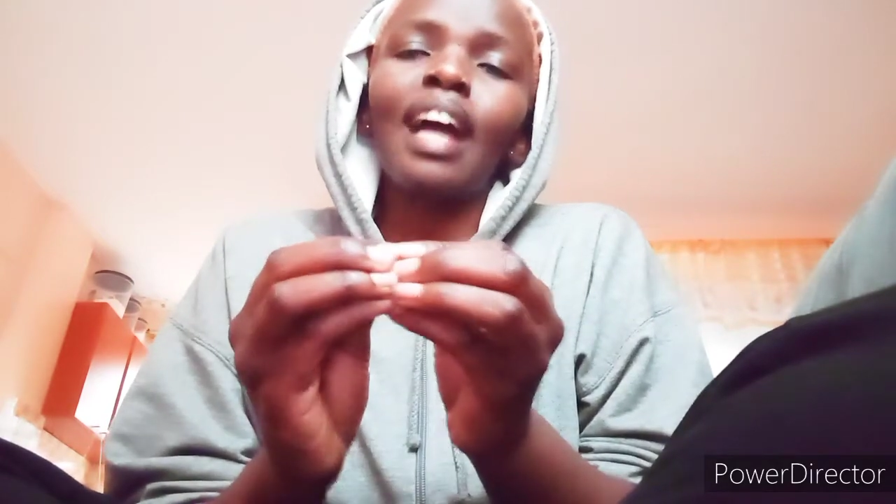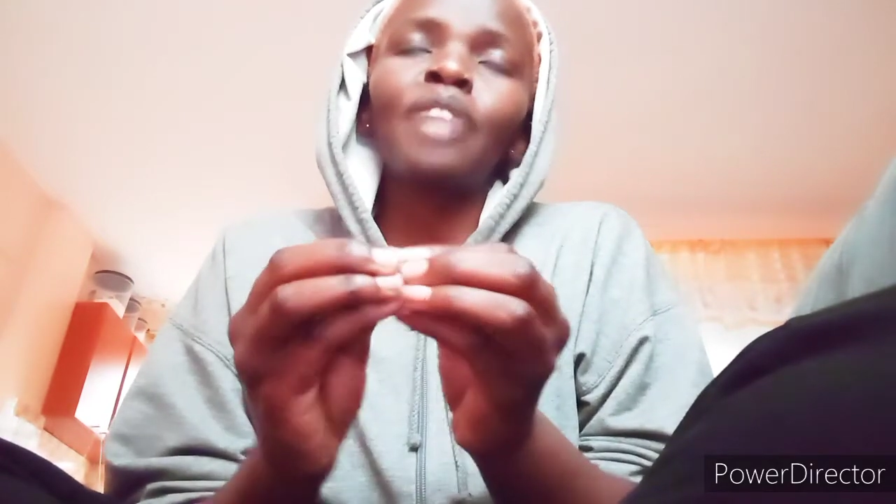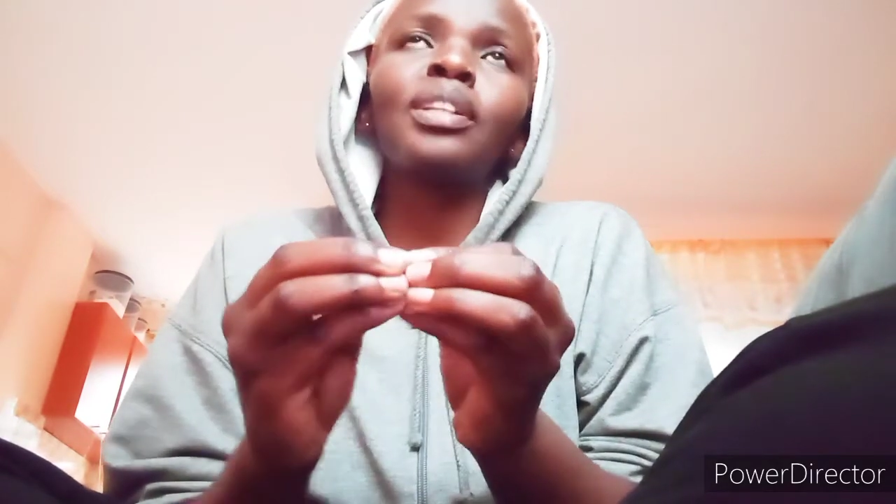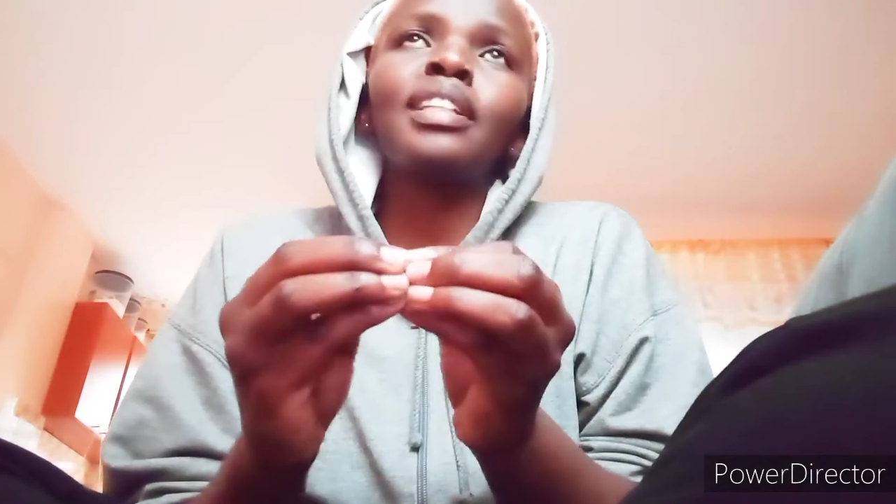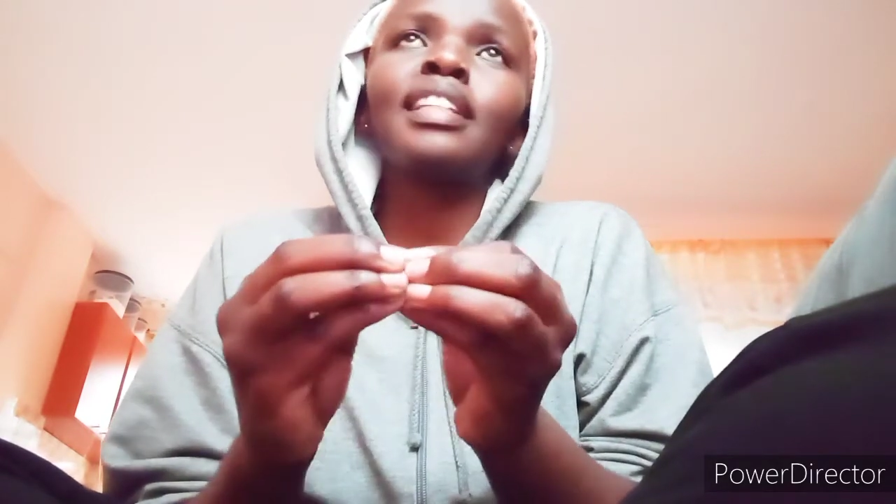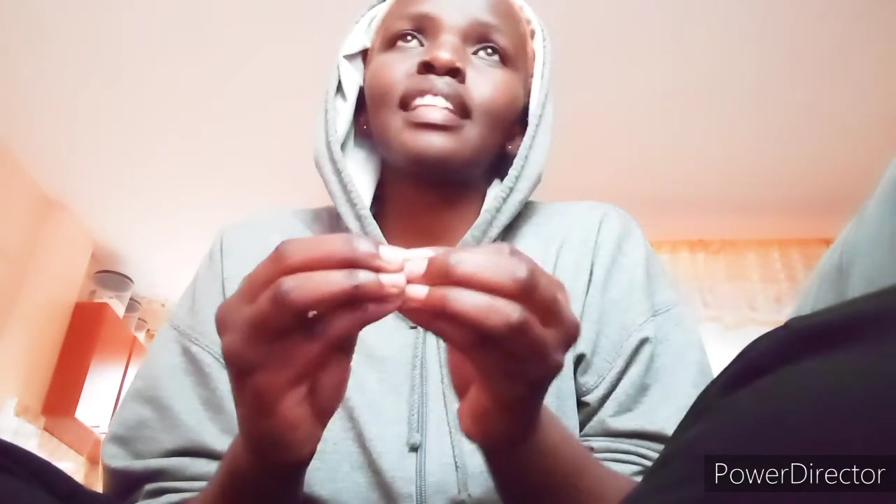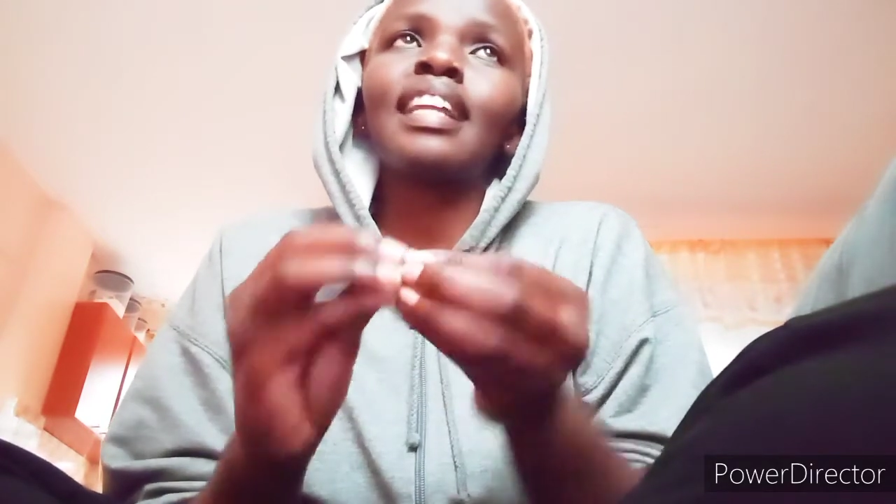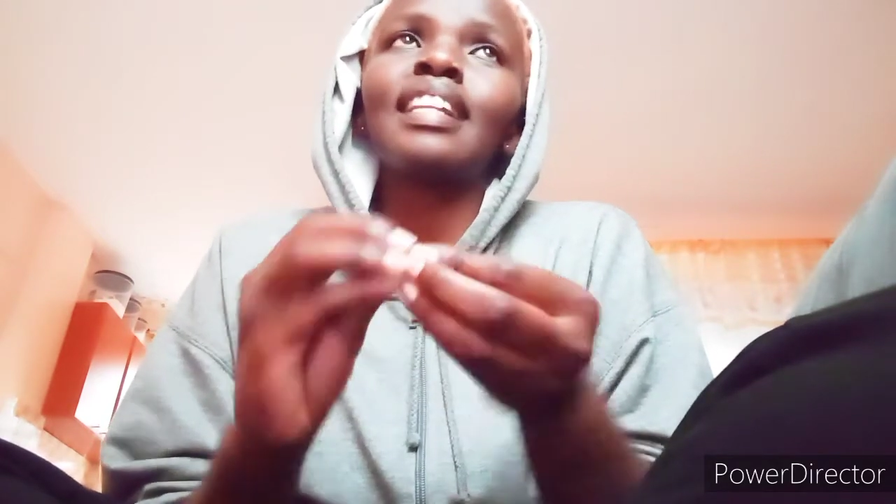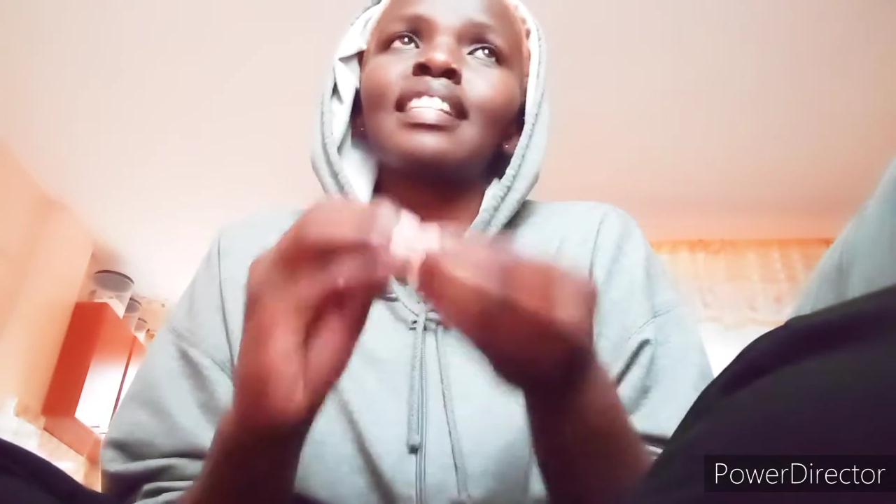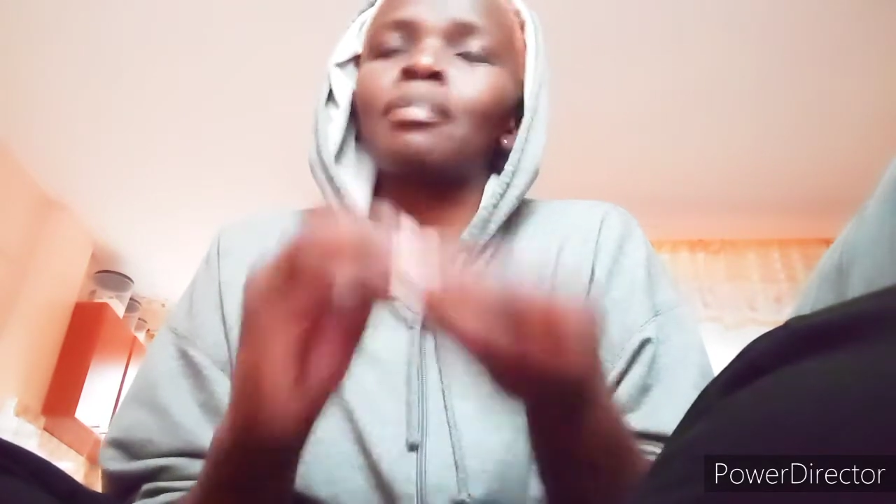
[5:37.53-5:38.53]
actually,
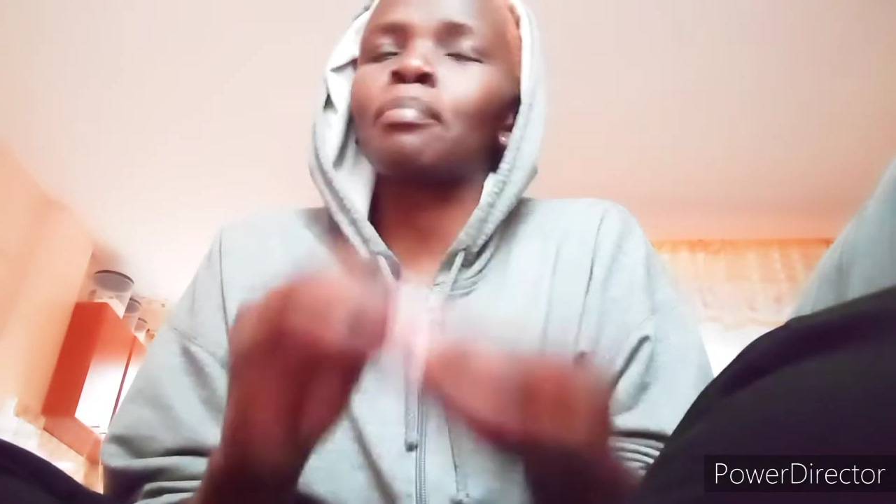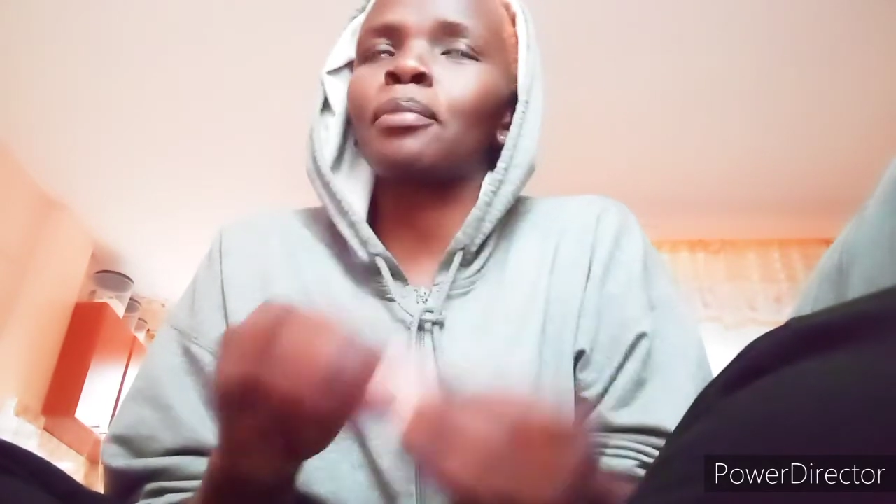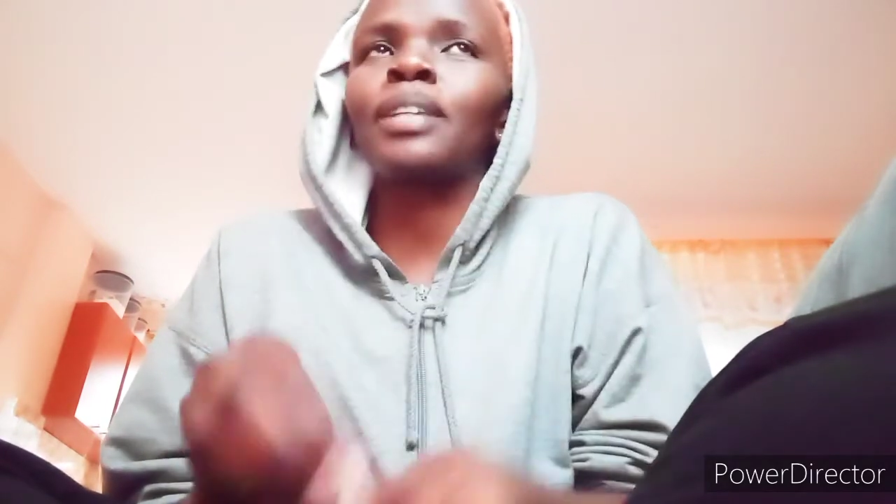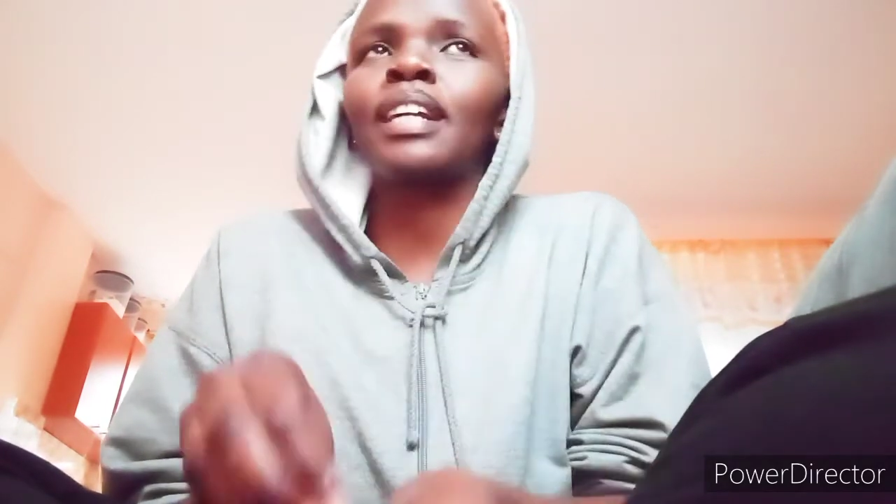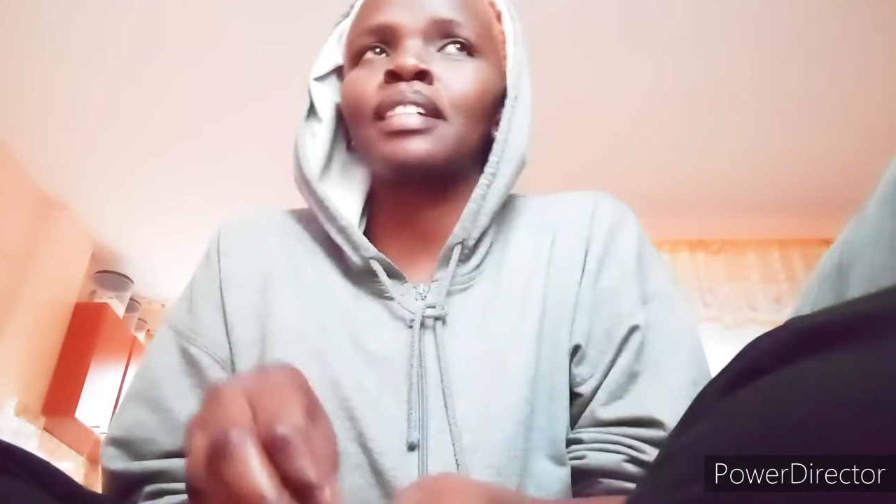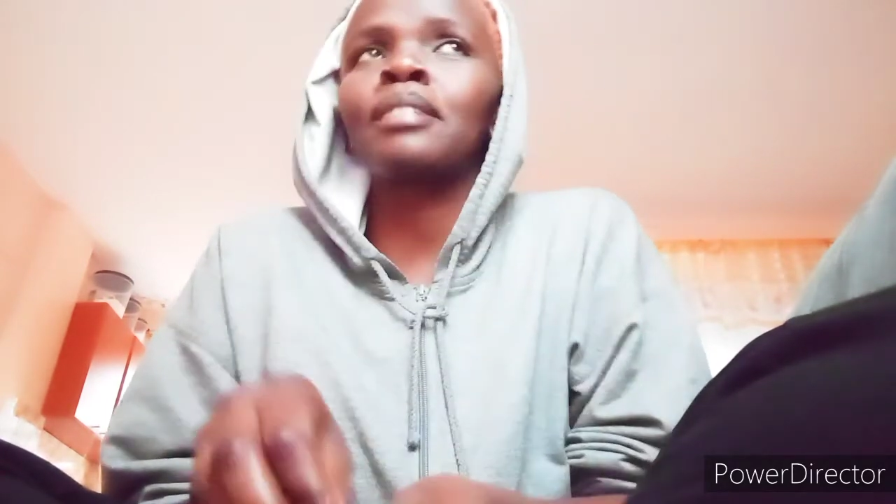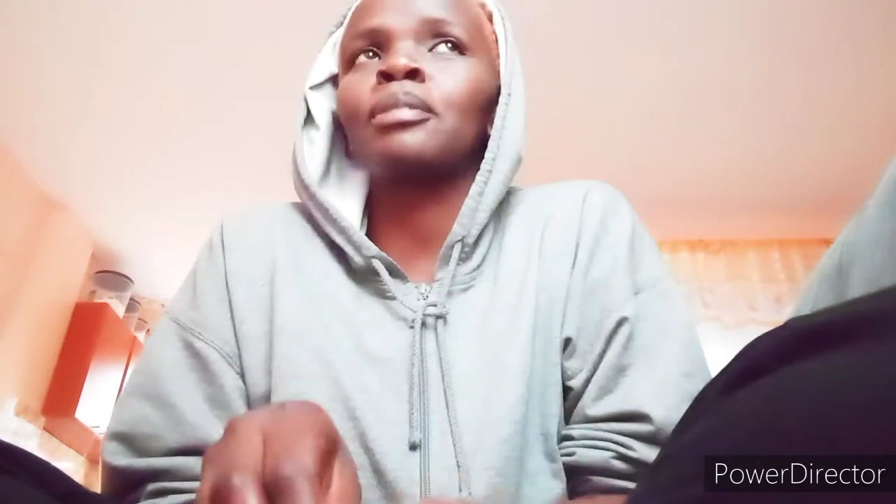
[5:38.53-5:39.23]
that is the product.